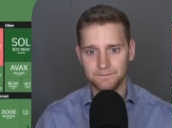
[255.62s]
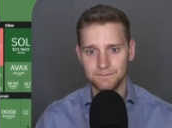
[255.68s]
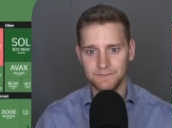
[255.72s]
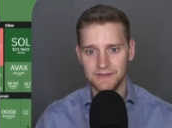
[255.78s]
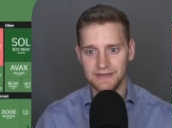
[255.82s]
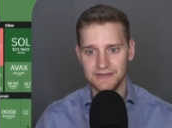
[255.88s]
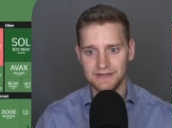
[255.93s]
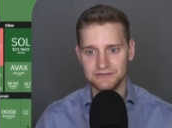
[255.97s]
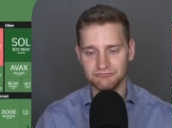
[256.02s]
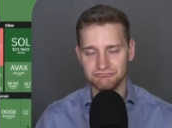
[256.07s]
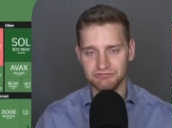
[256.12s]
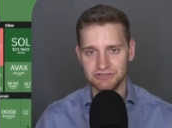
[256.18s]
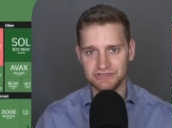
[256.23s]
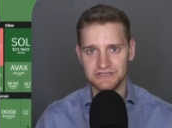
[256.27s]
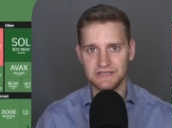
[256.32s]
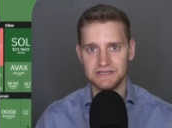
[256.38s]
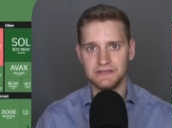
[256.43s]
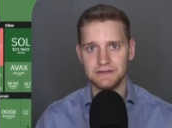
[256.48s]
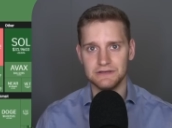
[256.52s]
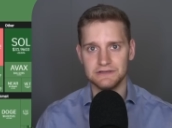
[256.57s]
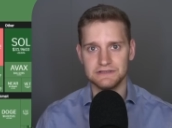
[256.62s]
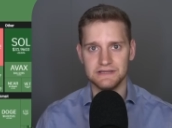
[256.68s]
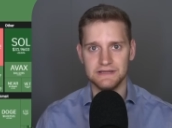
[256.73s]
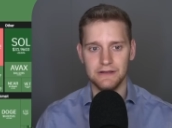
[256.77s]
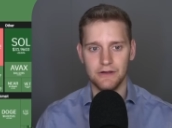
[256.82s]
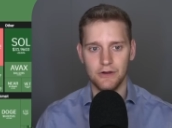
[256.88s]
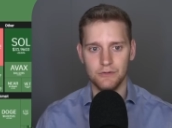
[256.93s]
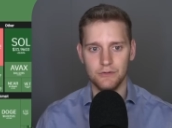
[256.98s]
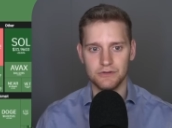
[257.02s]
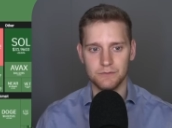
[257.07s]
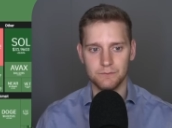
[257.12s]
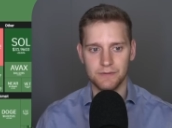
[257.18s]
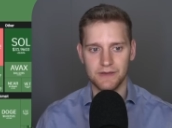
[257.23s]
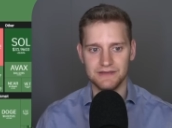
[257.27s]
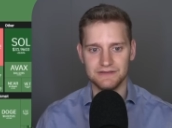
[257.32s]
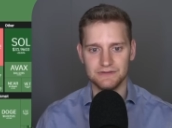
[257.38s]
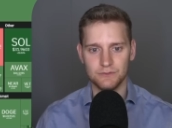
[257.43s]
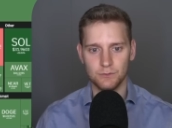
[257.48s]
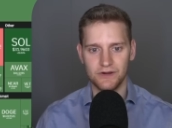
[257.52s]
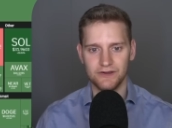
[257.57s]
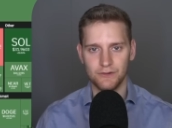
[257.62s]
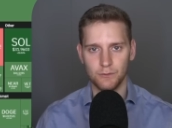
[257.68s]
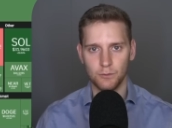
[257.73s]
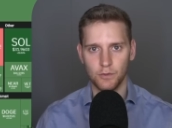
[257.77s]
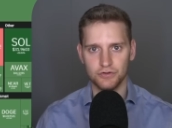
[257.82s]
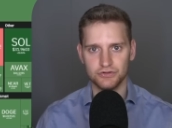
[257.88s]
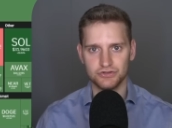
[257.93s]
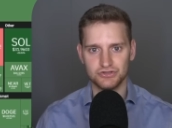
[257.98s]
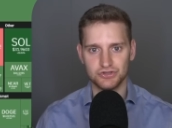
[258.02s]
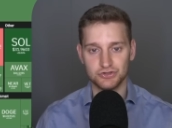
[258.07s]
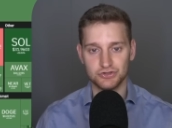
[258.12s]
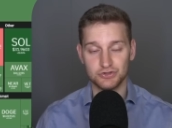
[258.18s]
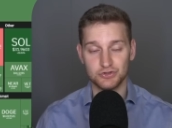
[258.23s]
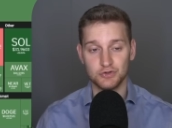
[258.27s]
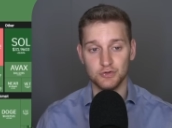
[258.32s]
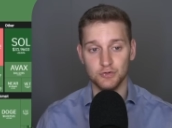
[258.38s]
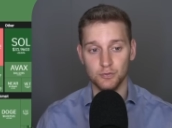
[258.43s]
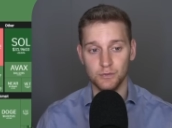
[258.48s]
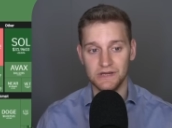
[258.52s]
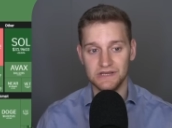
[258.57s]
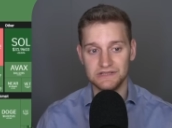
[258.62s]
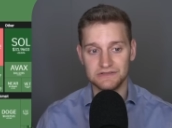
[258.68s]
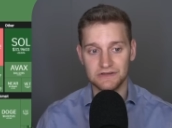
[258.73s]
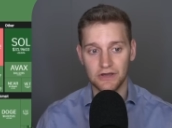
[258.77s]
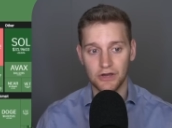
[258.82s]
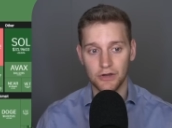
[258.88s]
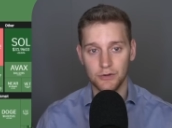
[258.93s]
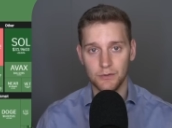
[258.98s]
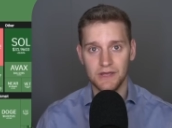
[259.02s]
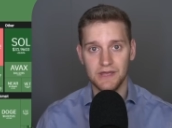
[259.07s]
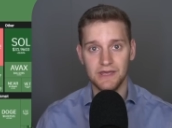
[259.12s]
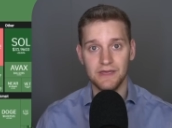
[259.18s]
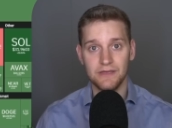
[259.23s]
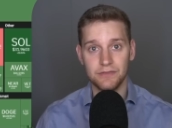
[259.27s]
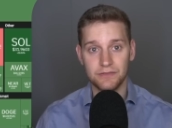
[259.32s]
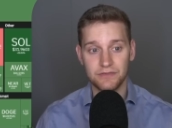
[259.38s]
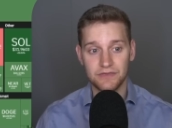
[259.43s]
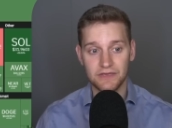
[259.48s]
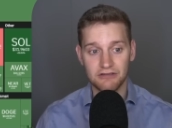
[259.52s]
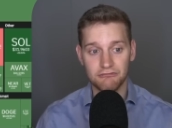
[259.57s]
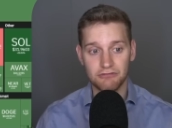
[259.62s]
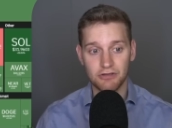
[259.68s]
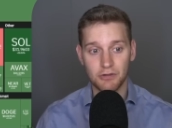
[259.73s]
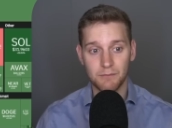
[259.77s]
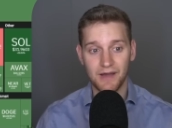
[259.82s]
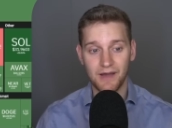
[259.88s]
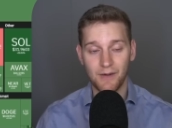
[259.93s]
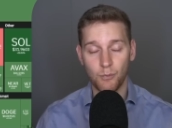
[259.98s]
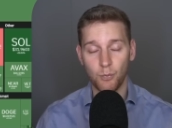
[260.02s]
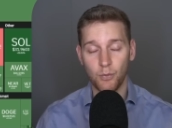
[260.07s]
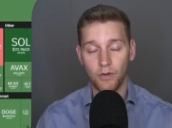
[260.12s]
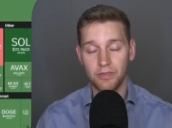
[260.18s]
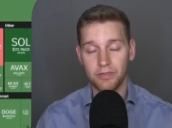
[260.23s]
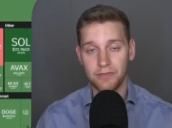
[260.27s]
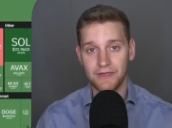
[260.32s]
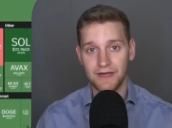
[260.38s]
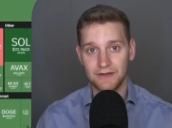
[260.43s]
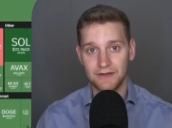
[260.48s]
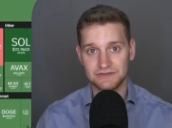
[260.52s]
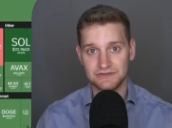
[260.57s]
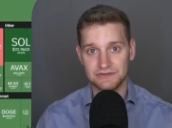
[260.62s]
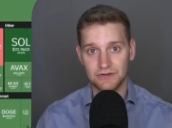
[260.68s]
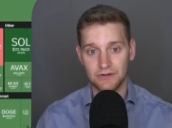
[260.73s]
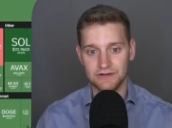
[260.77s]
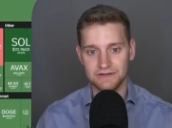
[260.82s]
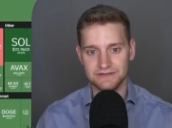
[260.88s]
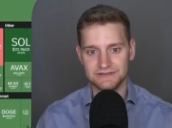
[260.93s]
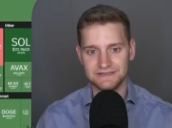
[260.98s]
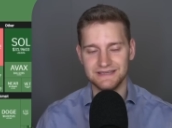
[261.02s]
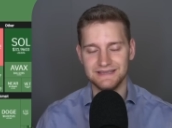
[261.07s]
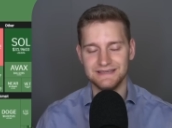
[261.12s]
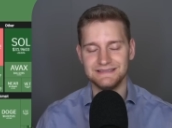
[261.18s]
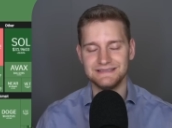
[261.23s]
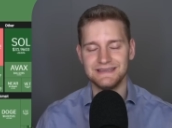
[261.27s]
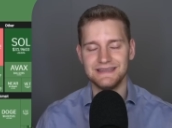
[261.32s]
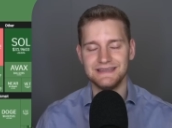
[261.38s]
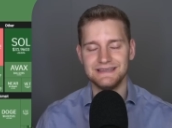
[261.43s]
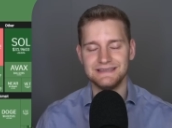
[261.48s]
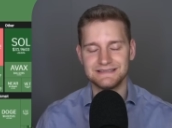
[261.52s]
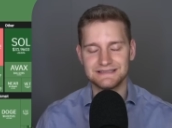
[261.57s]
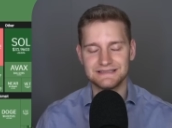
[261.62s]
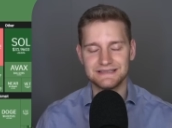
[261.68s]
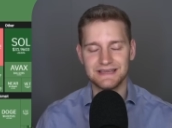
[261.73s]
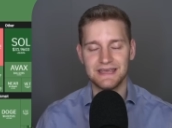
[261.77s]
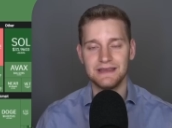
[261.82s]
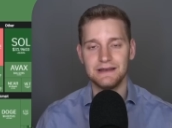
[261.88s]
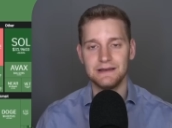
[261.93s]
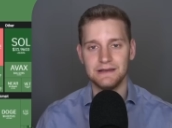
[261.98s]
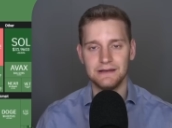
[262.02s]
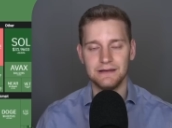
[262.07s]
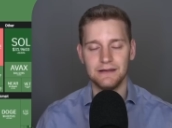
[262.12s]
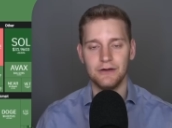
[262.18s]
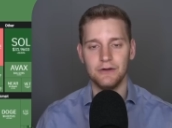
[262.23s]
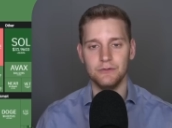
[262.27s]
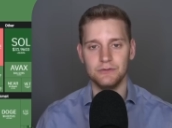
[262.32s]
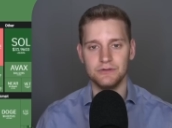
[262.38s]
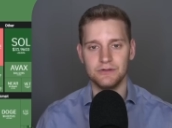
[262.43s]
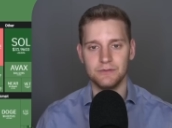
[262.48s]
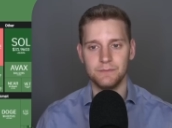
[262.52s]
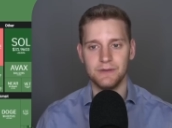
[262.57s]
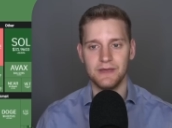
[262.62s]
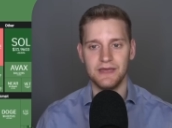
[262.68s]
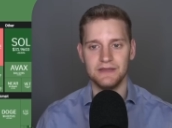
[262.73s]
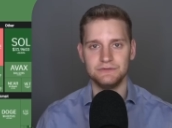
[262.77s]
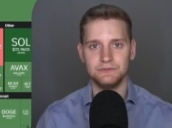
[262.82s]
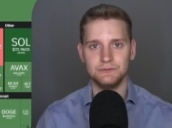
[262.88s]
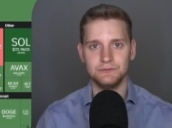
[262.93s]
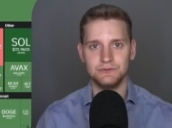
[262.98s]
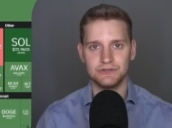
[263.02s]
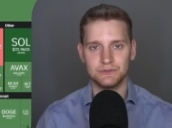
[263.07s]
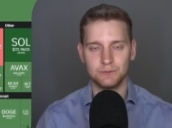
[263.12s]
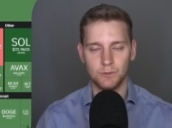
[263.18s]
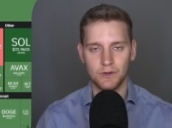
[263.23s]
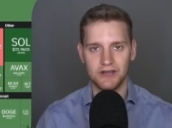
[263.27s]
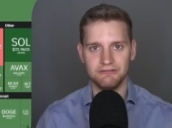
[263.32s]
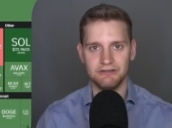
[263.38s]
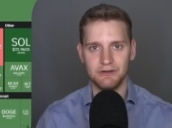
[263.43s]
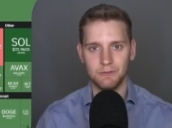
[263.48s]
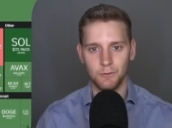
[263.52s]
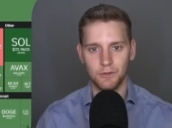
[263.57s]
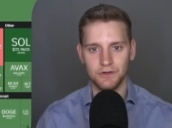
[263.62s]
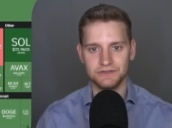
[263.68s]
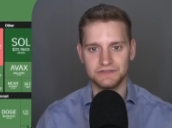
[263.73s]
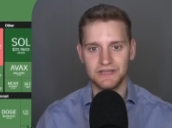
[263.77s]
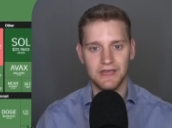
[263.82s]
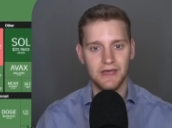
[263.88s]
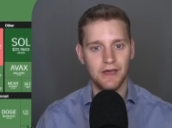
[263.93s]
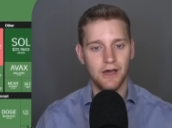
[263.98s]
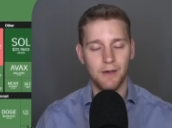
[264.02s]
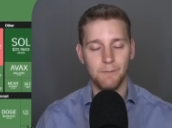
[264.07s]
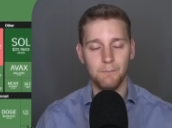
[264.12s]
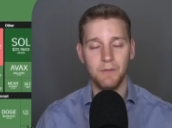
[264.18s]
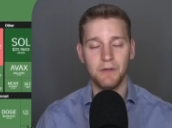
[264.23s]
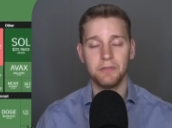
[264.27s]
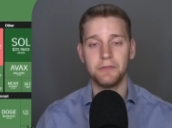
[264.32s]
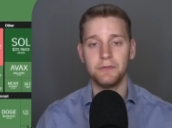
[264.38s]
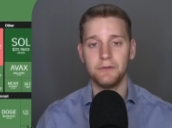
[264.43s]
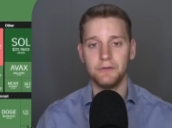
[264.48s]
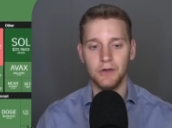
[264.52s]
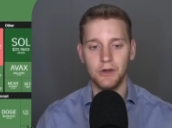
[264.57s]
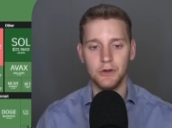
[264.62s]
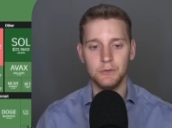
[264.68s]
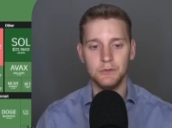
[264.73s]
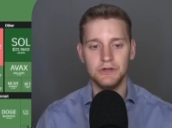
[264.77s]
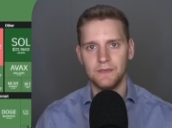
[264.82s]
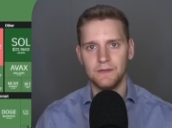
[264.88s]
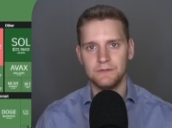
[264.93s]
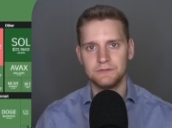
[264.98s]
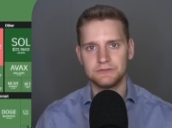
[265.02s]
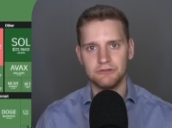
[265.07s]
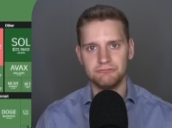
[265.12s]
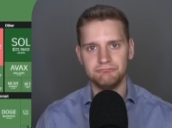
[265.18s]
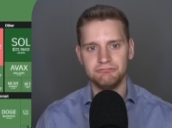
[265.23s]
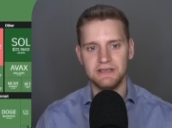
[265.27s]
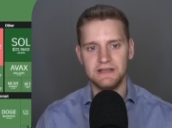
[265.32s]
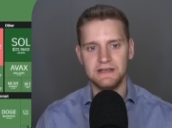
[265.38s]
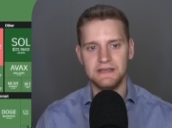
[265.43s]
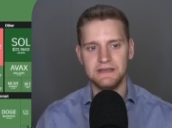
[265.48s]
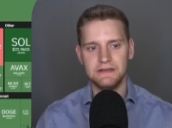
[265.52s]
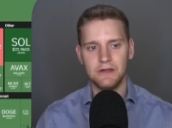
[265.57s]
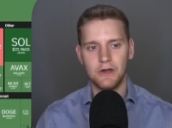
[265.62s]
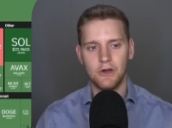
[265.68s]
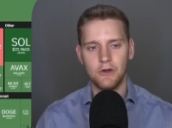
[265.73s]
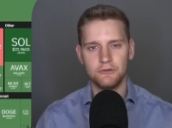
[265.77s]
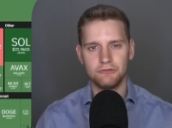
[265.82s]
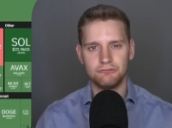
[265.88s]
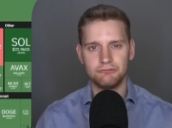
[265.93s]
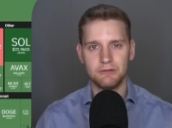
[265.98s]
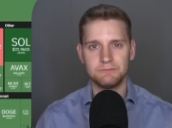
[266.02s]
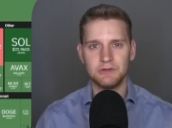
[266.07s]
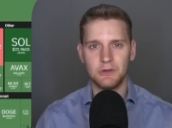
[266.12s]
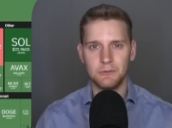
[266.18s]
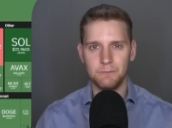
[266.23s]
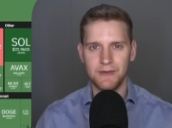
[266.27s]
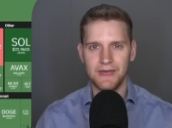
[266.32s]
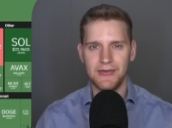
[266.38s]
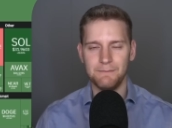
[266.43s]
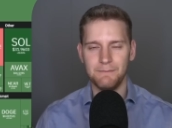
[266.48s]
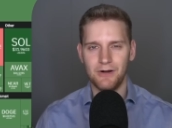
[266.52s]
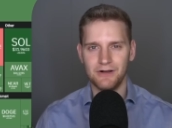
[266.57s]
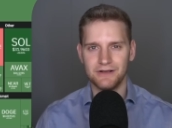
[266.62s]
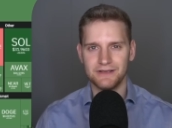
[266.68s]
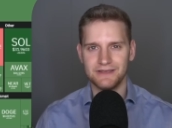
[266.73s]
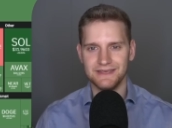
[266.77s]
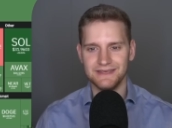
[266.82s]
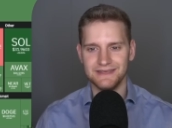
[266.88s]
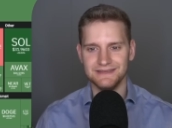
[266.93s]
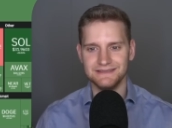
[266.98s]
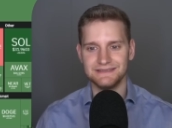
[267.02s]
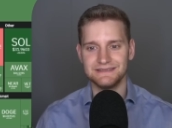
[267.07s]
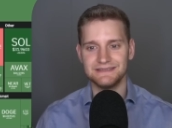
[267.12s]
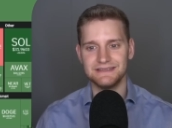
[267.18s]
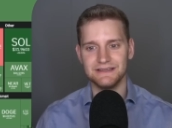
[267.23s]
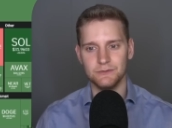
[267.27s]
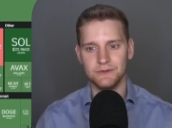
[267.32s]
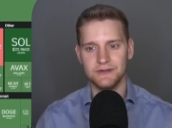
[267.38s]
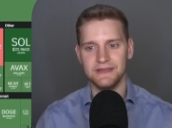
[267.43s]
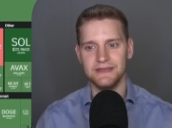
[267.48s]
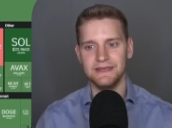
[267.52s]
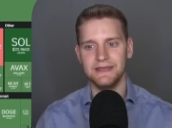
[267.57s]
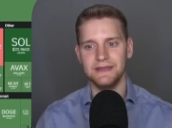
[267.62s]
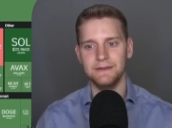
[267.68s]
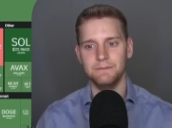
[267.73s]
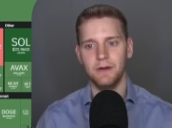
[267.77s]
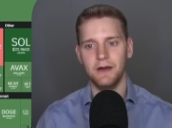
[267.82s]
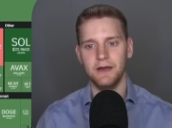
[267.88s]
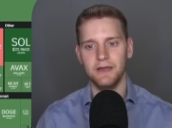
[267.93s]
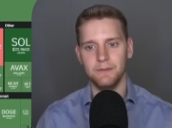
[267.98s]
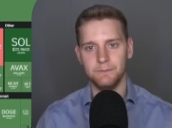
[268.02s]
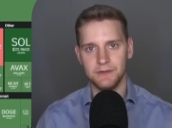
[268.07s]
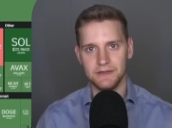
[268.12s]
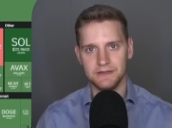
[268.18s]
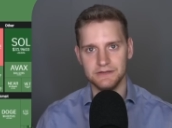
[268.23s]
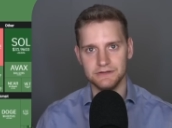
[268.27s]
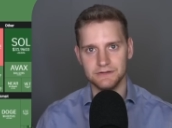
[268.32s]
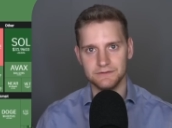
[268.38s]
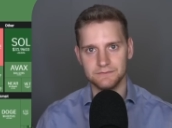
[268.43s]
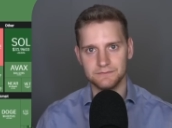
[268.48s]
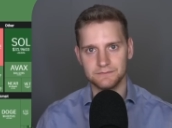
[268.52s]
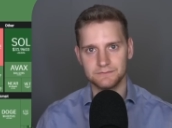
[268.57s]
is ridiculously low compared to where it was just 2 weeks ago. Ethereum at $1,000 is insanely low compared to just where it was a month ago. So really, no, the crypto bear market is still here in my opinion.